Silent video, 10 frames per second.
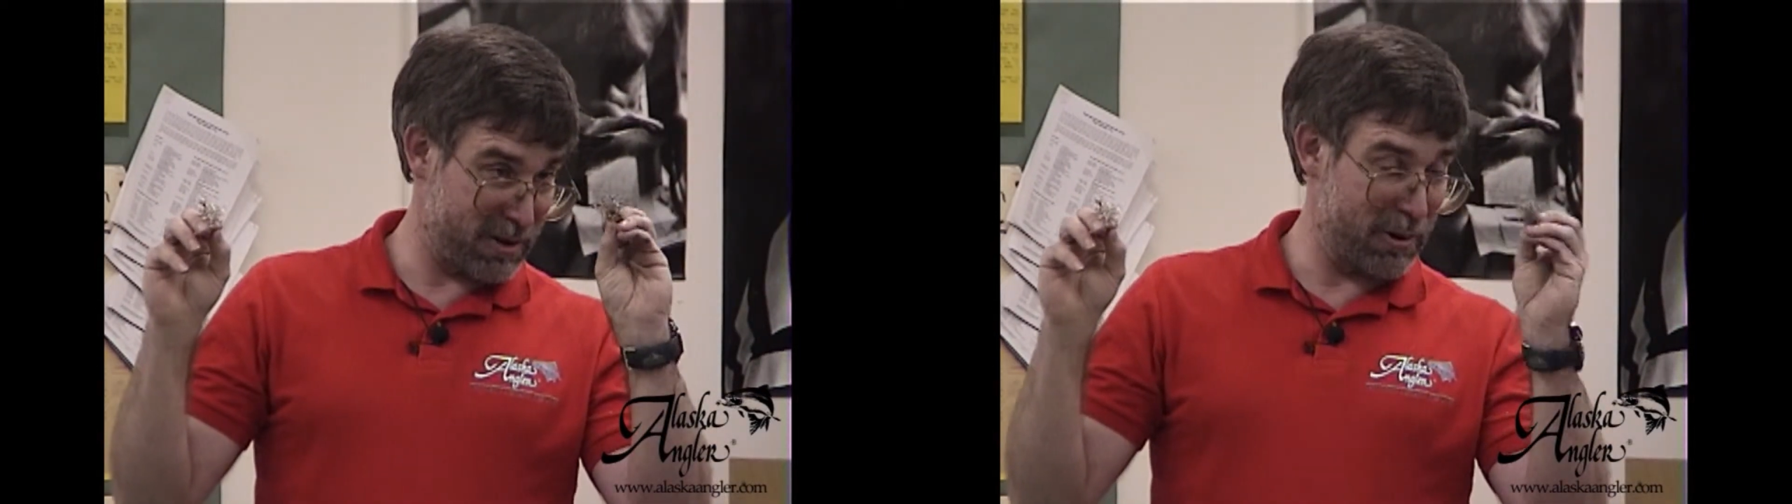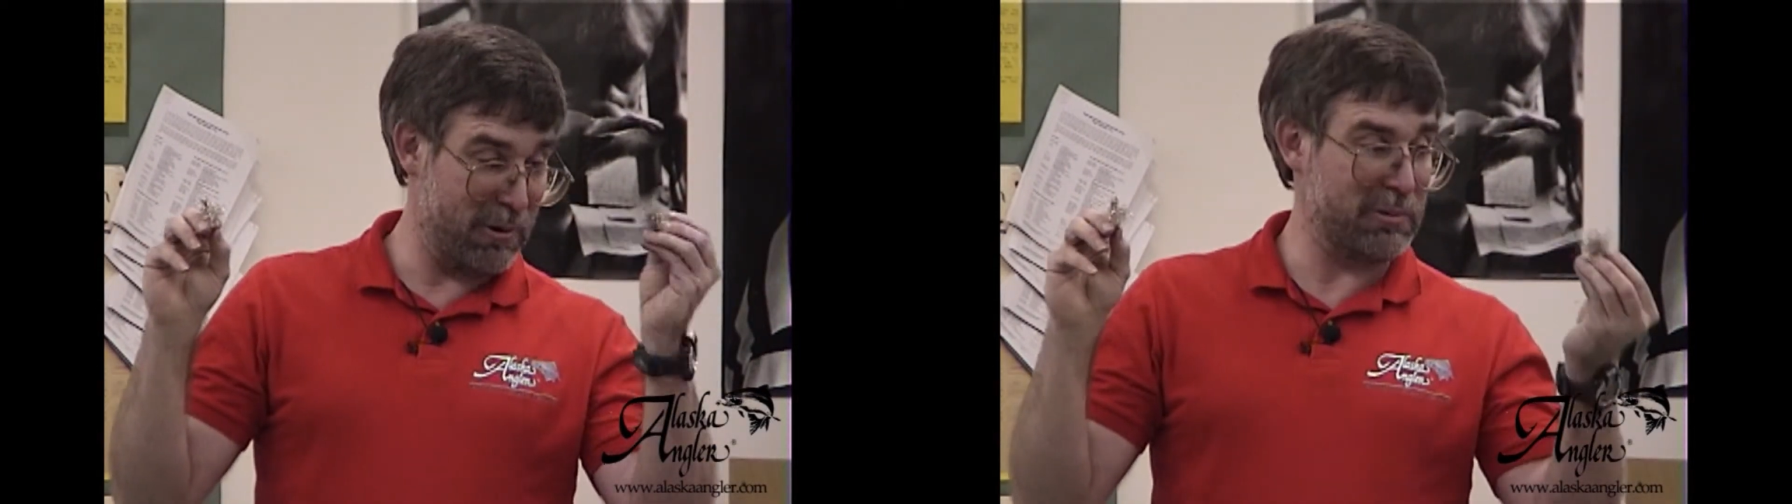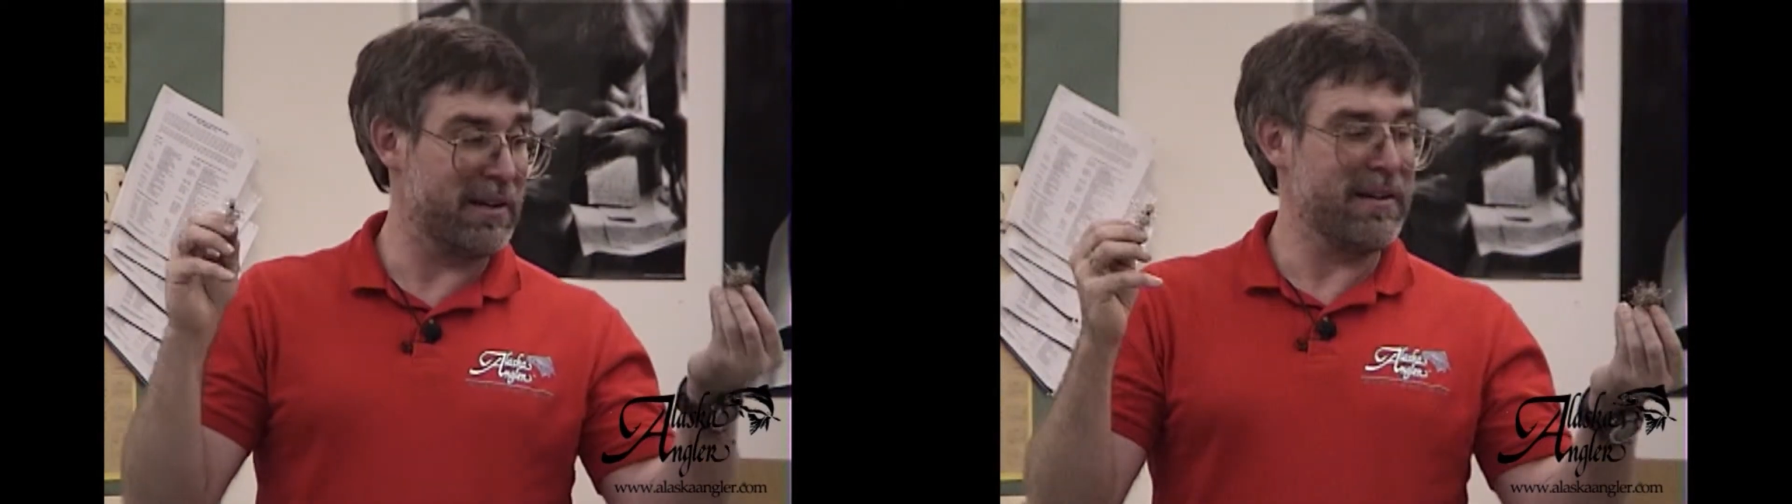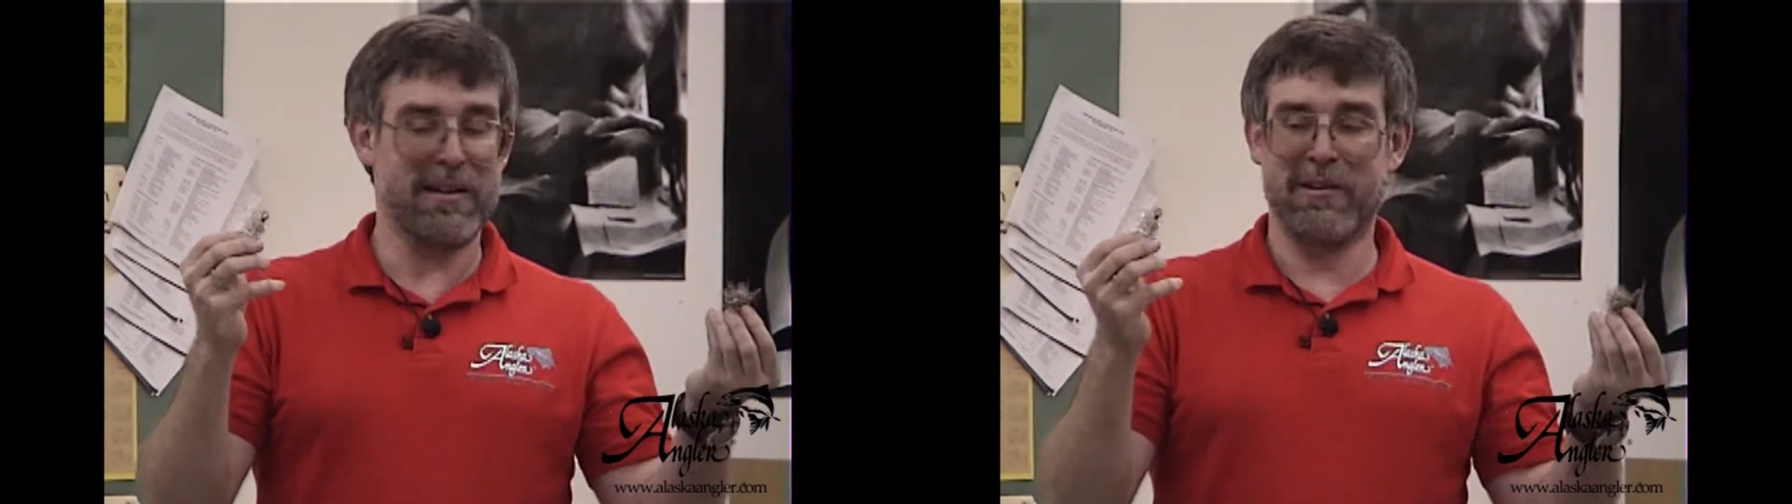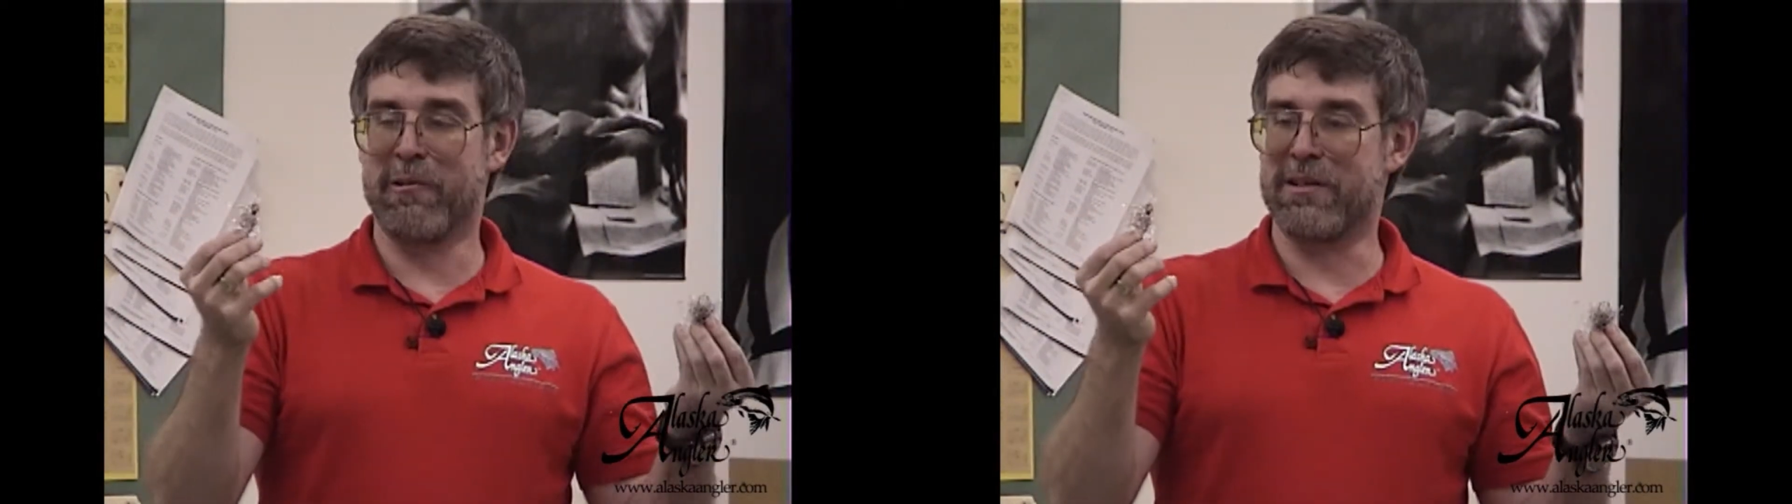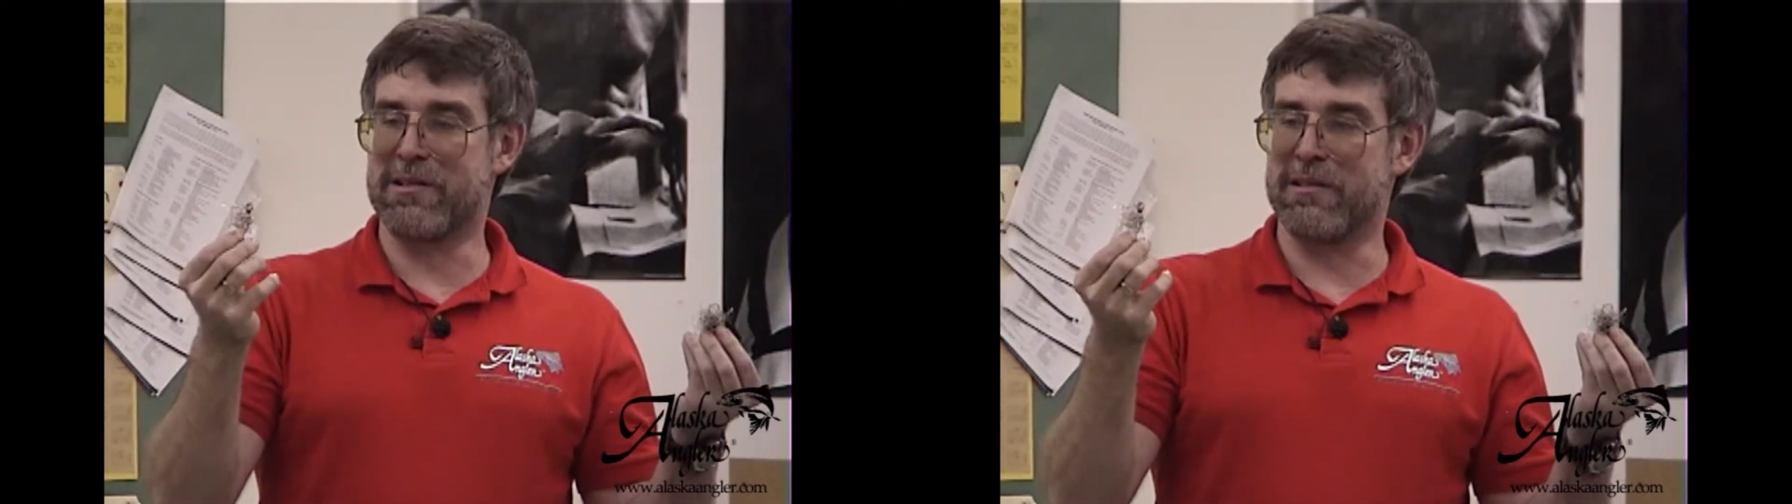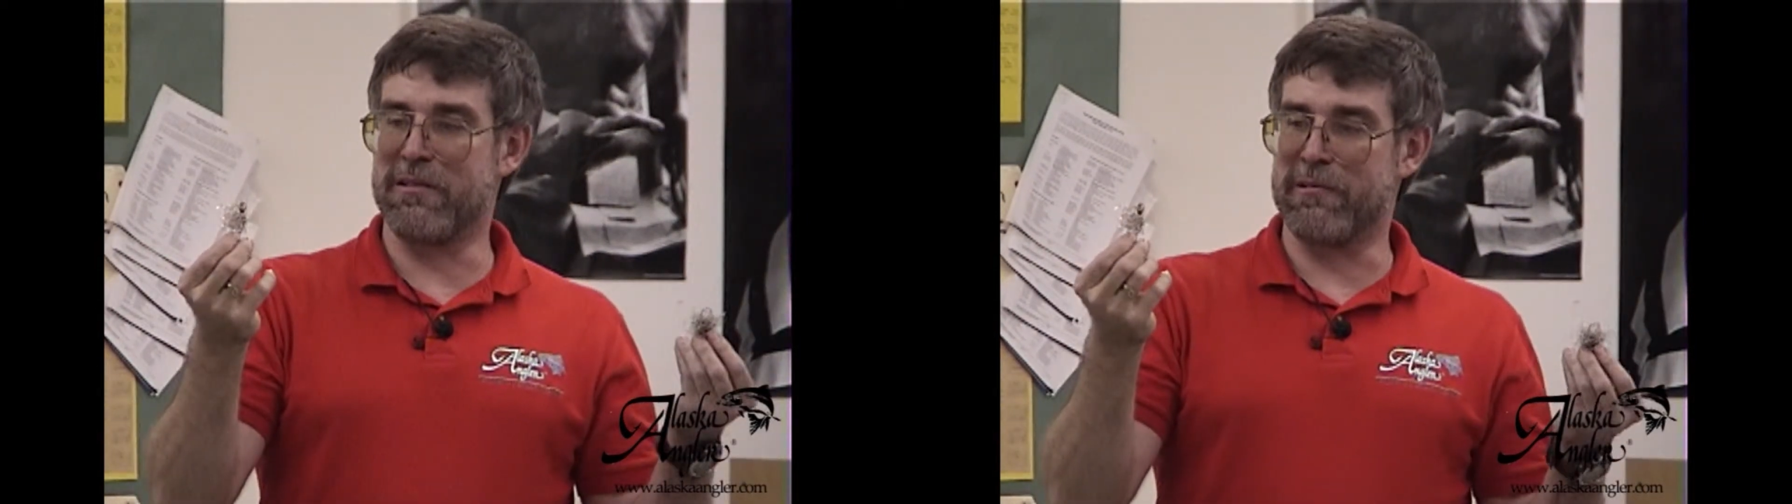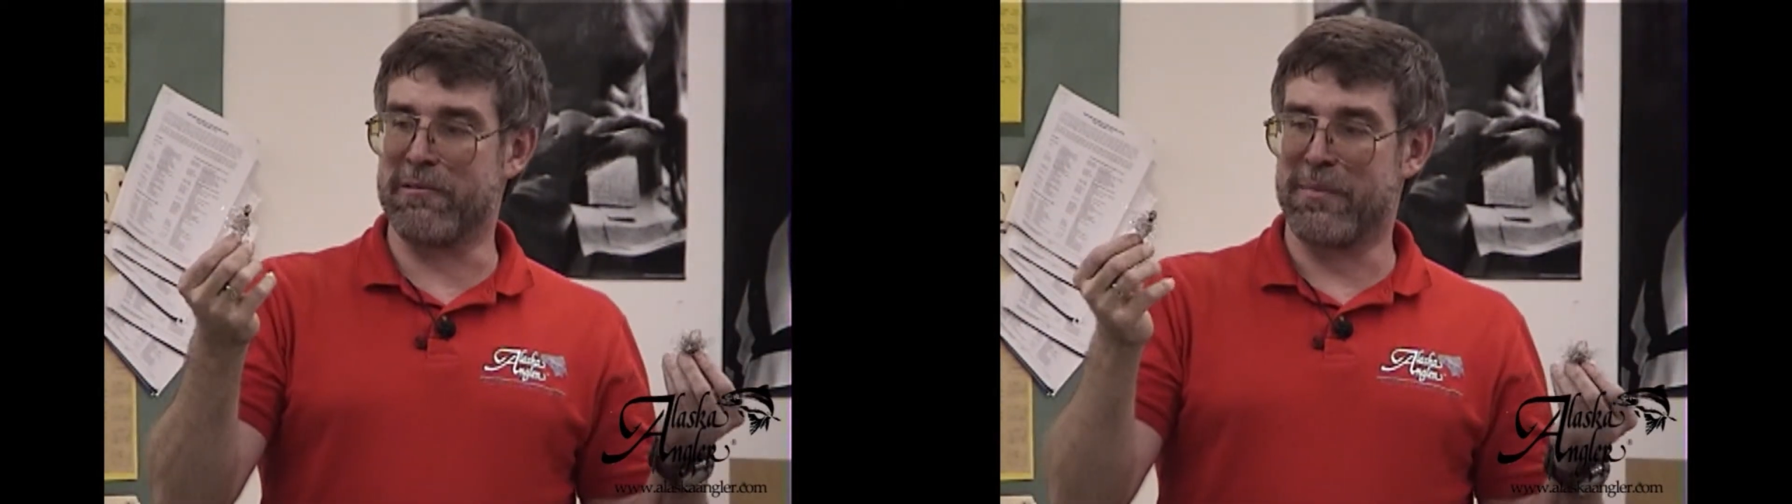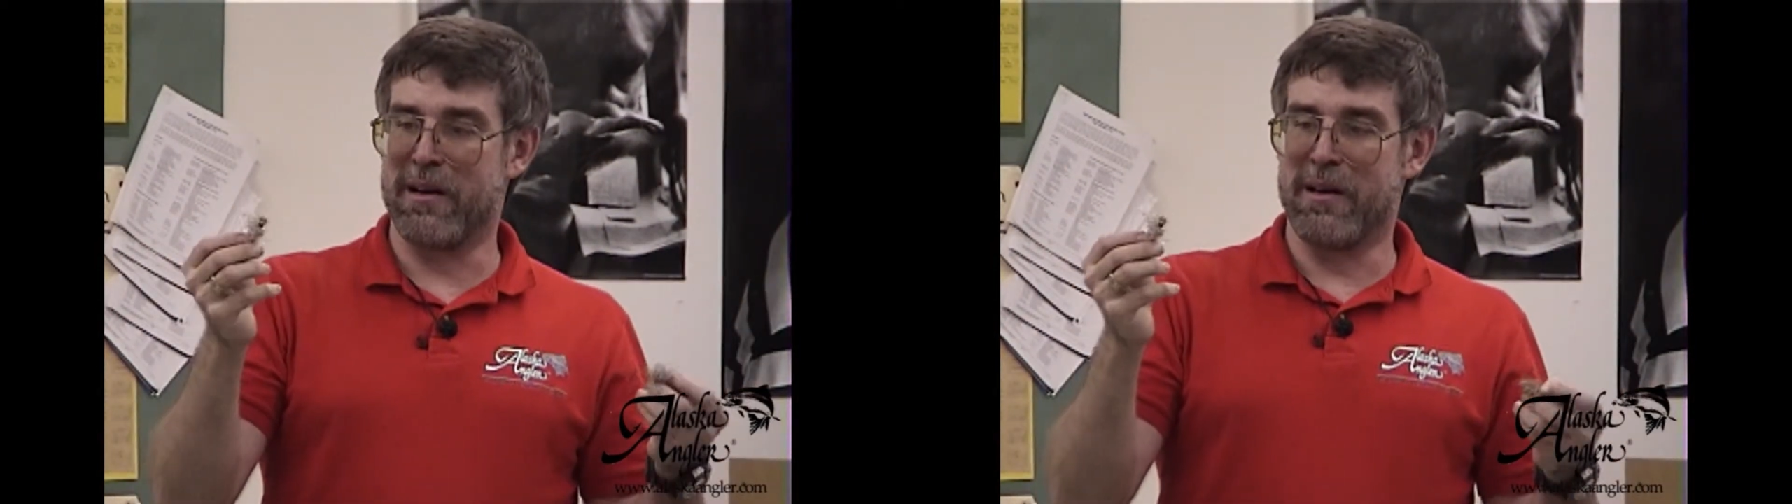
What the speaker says: gold or the silver.